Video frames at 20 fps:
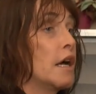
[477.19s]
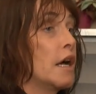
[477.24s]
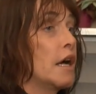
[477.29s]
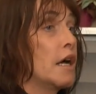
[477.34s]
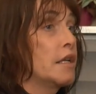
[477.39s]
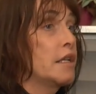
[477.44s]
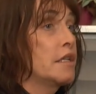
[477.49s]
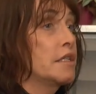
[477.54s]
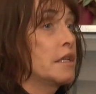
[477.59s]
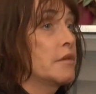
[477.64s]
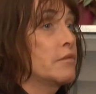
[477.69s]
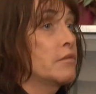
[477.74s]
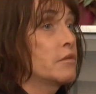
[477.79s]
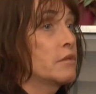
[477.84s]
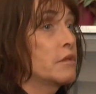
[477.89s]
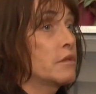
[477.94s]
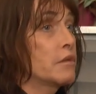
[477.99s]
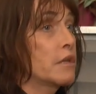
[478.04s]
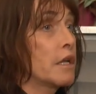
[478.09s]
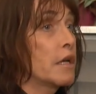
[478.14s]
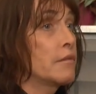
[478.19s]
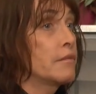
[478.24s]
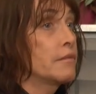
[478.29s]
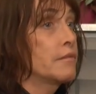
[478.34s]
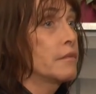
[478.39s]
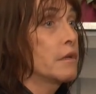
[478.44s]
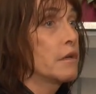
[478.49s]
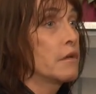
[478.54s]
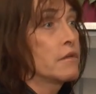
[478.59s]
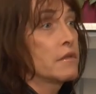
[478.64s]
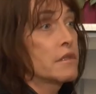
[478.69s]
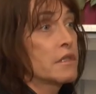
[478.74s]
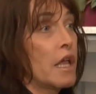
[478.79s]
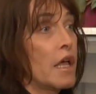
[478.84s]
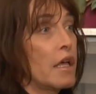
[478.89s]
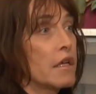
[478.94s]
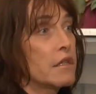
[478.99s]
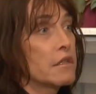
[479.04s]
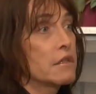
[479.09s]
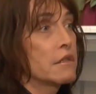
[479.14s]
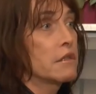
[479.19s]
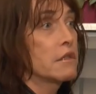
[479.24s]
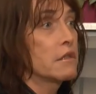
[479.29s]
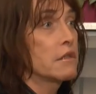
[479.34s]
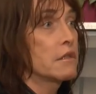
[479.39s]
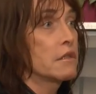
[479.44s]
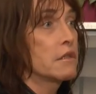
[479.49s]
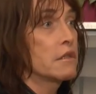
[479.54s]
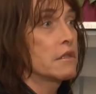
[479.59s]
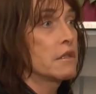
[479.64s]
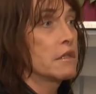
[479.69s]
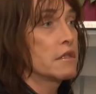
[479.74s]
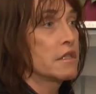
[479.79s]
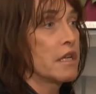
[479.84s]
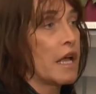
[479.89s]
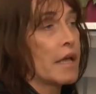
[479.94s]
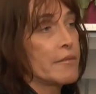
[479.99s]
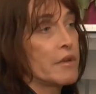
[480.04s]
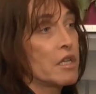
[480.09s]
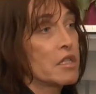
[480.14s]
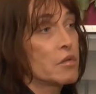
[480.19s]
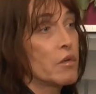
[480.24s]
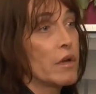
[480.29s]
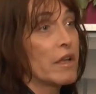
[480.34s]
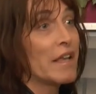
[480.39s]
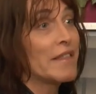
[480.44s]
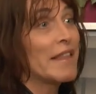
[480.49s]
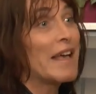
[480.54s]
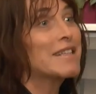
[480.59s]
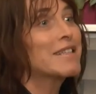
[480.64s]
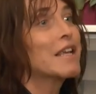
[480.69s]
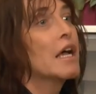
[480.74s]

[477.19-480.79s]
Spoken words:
And he said, well, do you want to come on stage and do it and take him on his wing? And that's